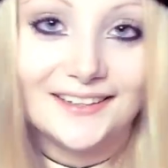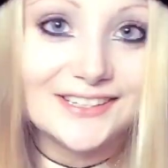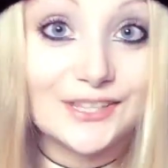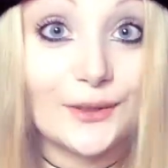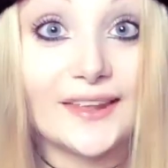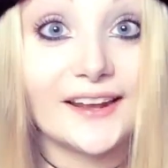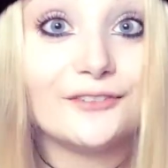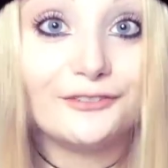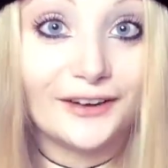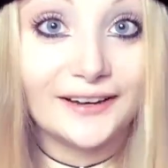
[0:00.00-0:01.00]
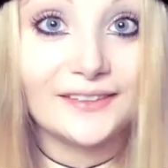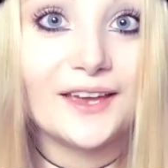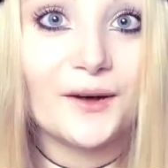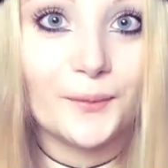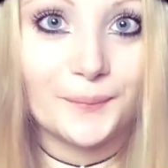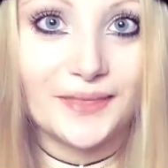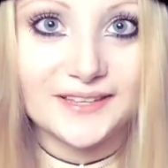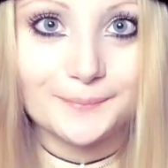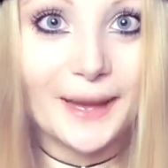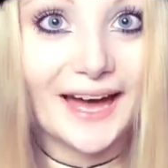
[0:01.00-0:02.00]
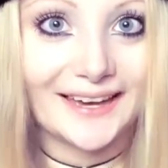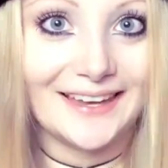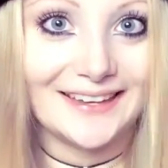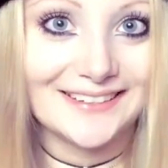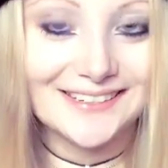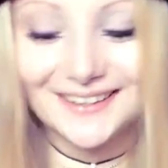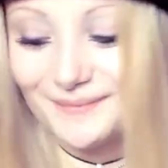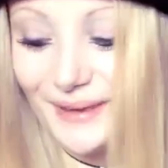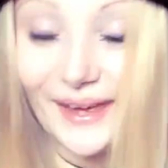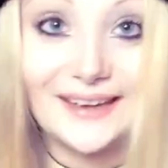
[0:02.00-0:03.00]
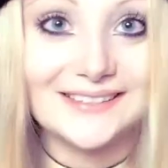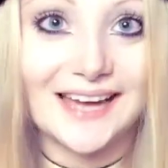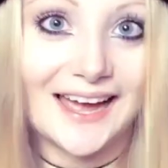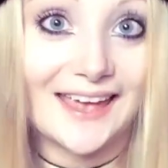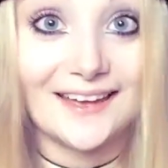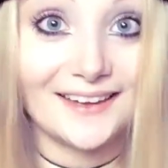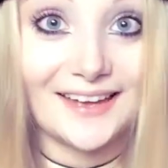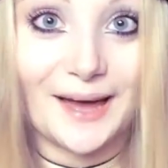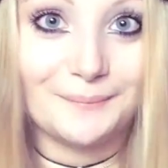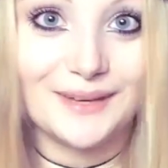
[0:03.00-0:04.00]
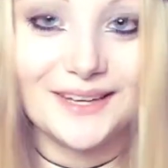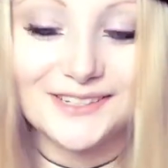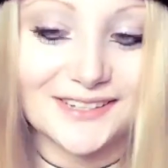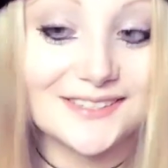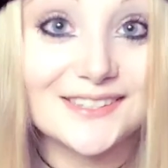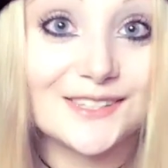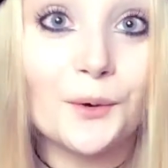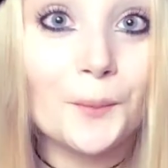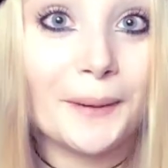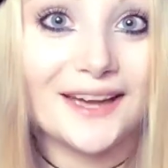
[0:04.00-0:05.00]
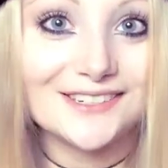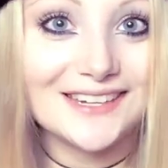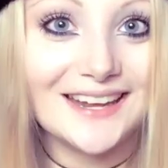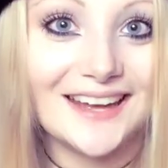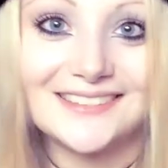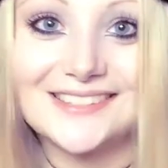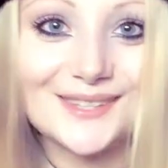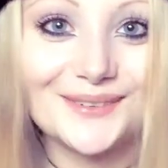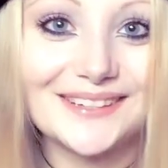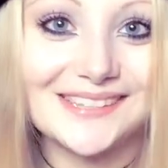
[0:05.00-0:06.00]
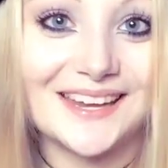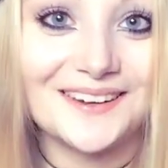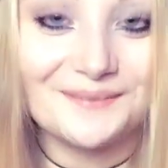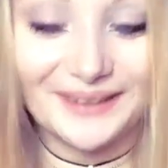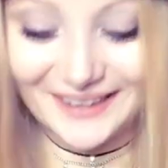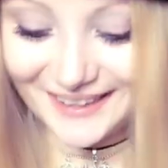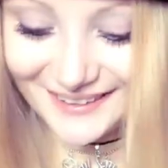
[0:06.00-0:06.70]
so they can finally open this package, because I am just so passionate and so excited about it.